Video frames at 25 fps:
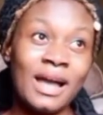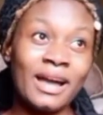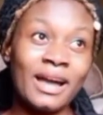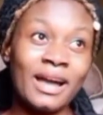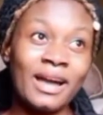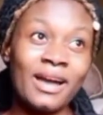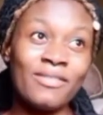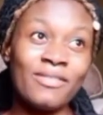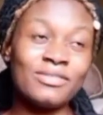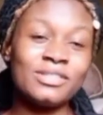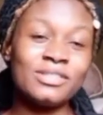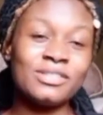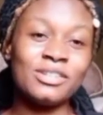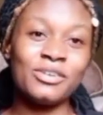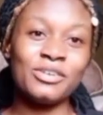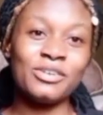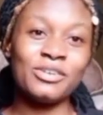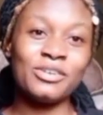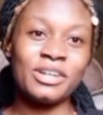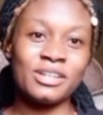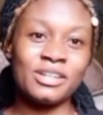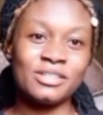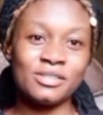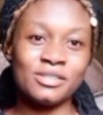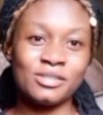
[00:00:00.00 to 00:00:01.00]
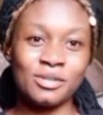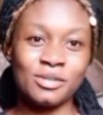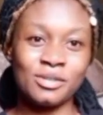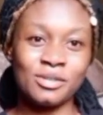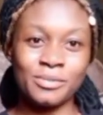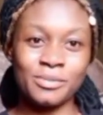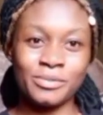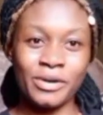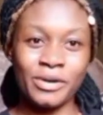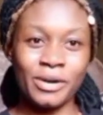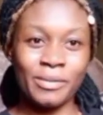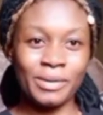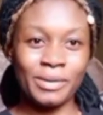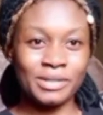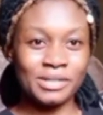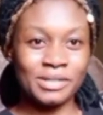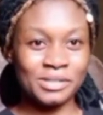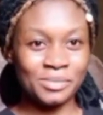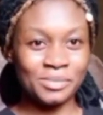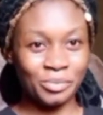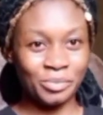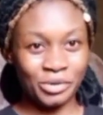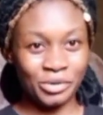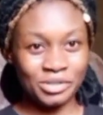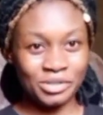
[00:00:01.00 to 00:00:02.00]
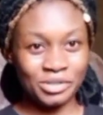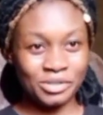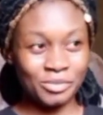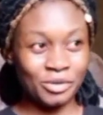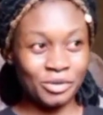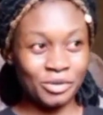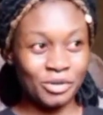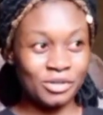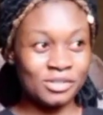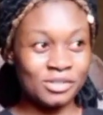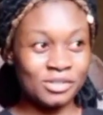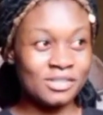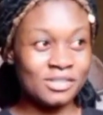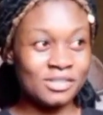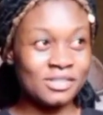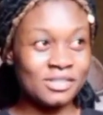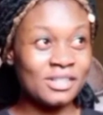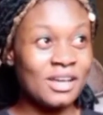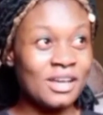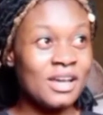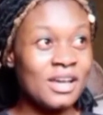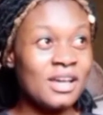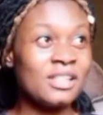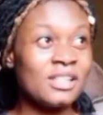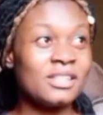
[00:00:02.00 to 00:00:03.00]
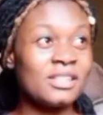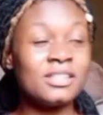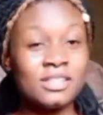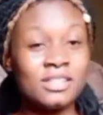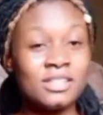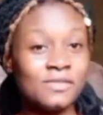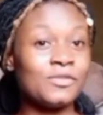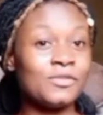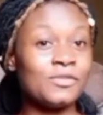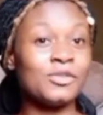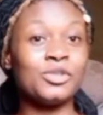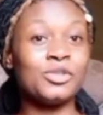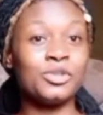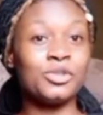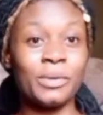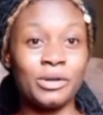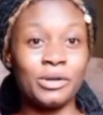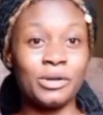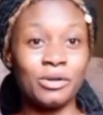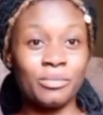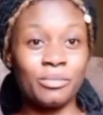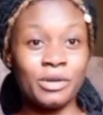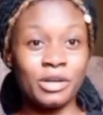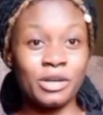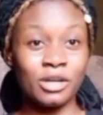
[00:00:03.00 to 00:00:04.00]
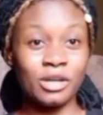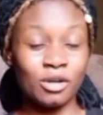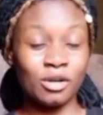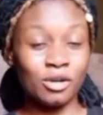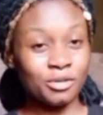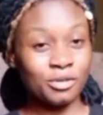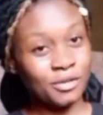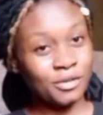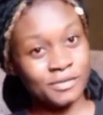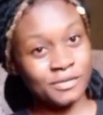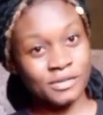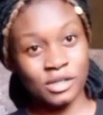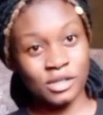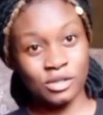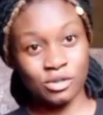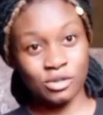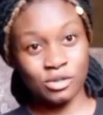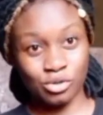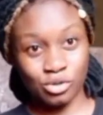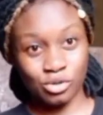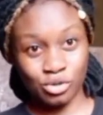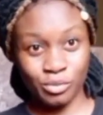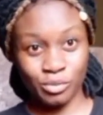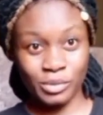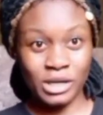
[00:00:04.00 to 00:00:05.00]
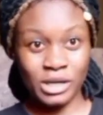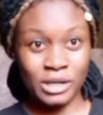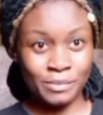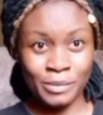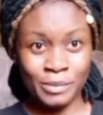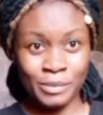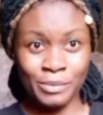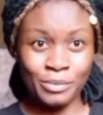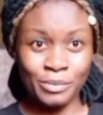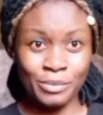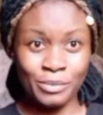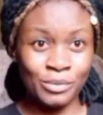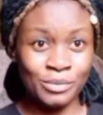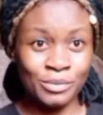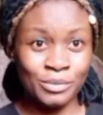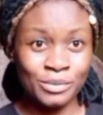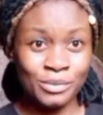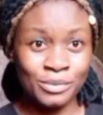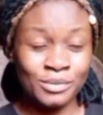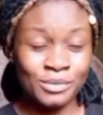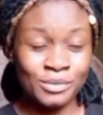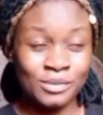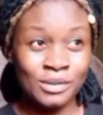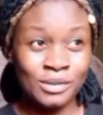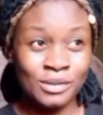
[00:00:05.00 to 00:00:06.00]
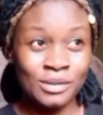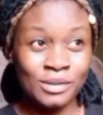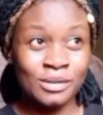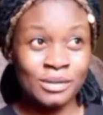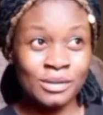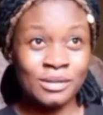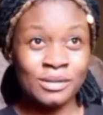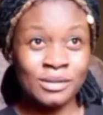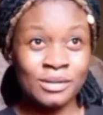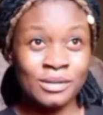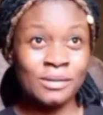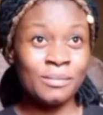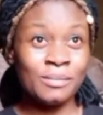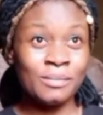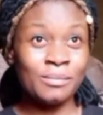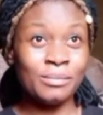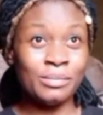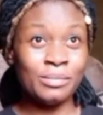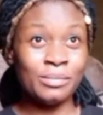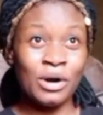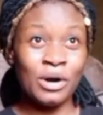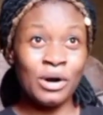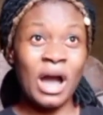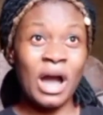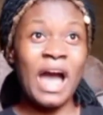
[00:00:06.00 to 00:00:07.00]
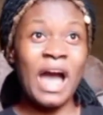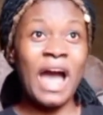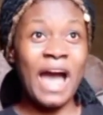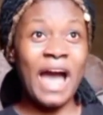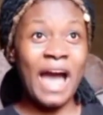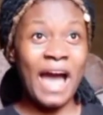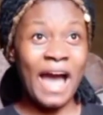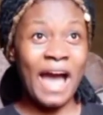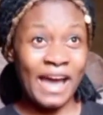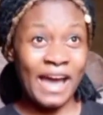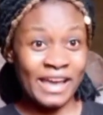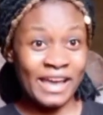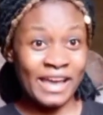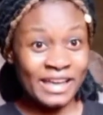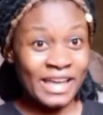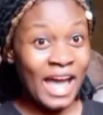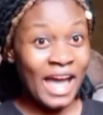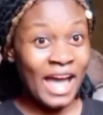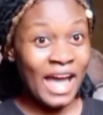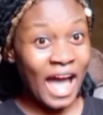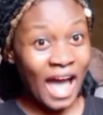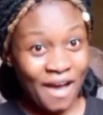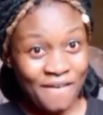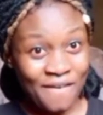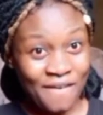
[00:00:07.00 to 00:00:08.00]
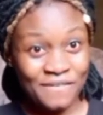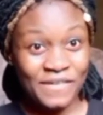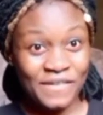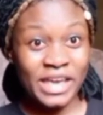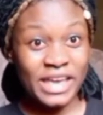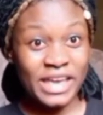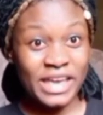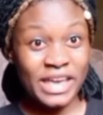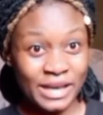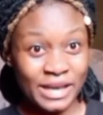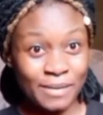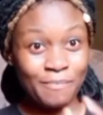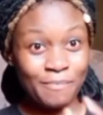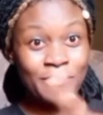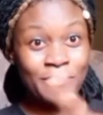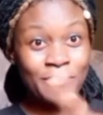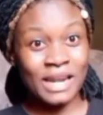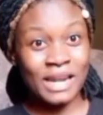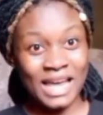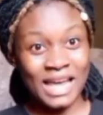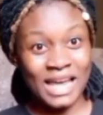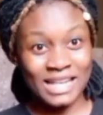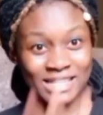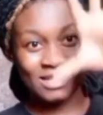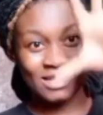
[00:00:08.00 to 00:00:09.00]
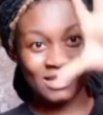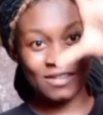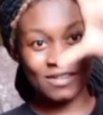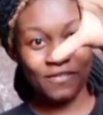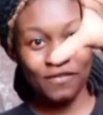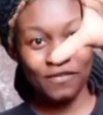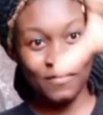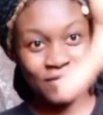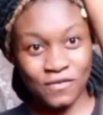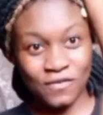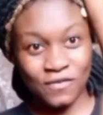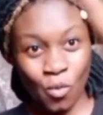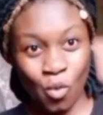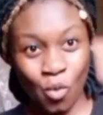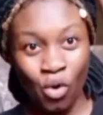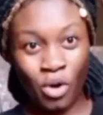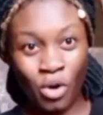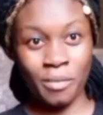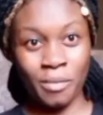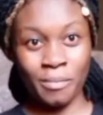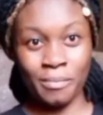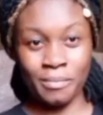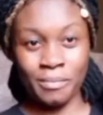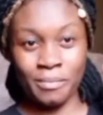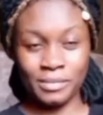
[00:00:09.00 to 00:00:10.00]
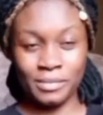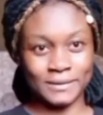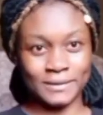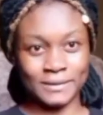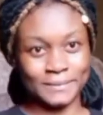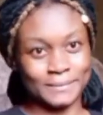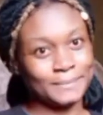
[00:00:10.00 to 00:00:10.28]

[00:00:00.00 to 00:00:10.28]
I can't even tell you guys to subscribe at this point because this video might not make a lot of sense to so many people. But I have a platform.